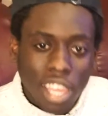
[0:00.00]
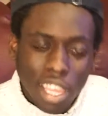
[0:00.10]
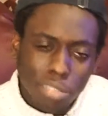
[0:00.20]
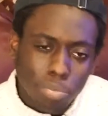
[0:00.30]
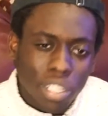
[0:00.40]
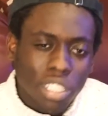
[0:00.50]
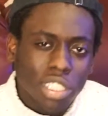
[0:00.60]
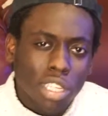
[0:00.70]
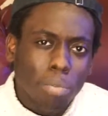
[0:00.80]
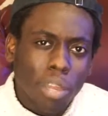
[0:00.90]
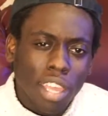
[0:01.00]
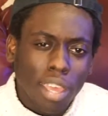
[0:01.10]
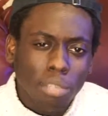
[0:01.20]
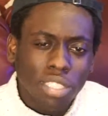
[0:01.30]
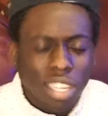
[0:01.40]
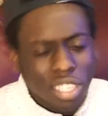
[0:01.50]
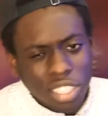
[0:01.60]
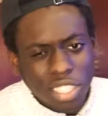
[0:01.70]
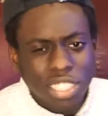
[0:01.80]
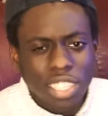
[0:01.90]
It's pretty cheap on Amazon. It's
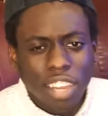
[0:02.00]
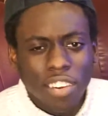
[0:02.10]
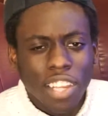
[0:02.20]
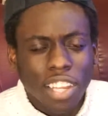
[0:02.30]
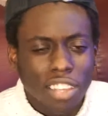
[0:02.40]
on sale right now.